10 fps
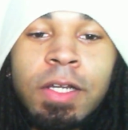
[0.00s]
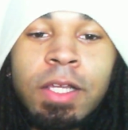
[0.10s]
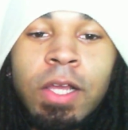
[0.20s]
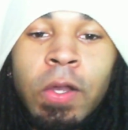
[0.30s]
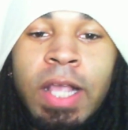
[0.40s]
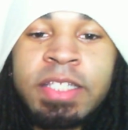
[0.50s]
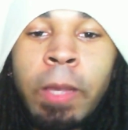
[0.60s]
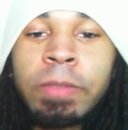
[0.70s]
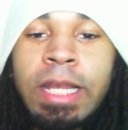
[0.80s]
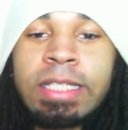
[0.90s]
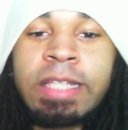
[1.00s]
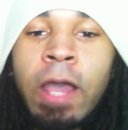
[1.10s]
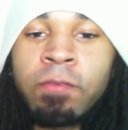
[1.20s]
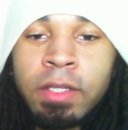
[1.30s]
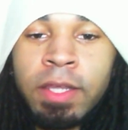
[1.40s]
Okay, something is
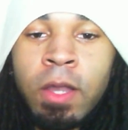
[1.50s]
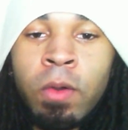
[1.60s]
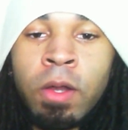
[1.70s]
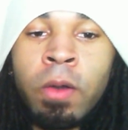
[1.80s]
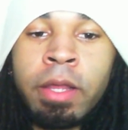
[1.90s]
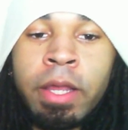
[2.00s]
definitely going on here.